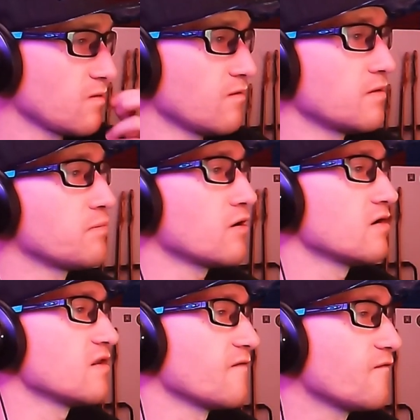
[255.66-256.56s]
will be
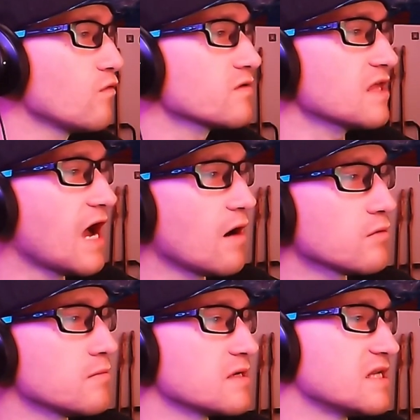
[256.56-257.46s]
part of their fourth
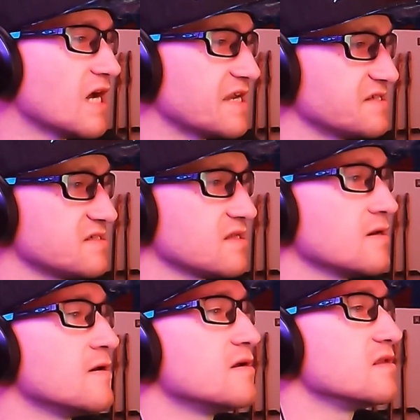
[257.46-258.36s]
album, Geist.
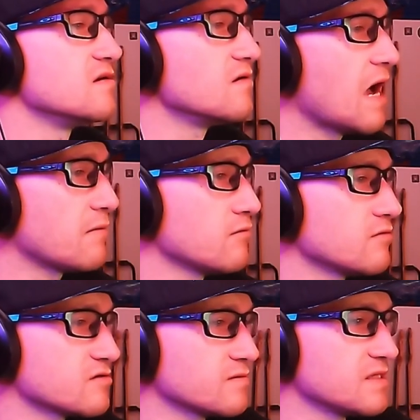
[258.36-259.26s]
The new album
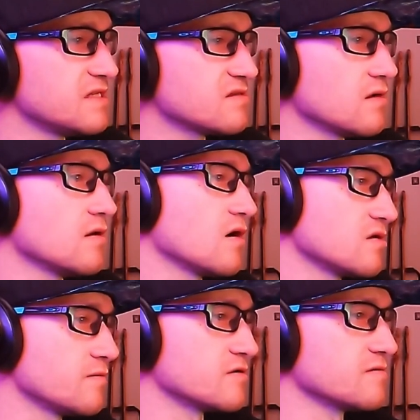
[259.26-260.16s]
was released on
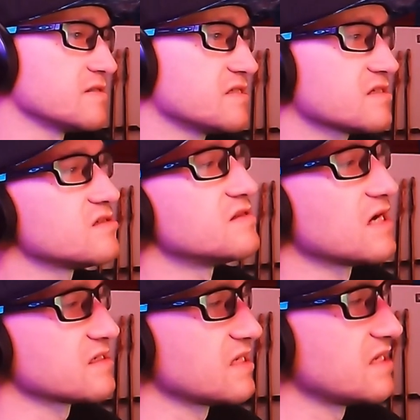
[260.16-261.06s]
October 26,
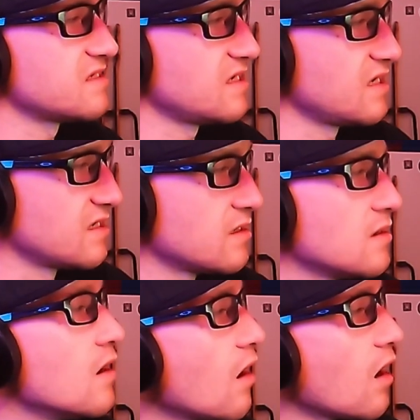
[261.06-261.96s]
2018.
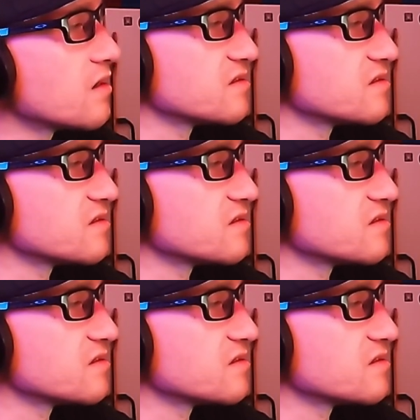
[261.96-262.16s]
On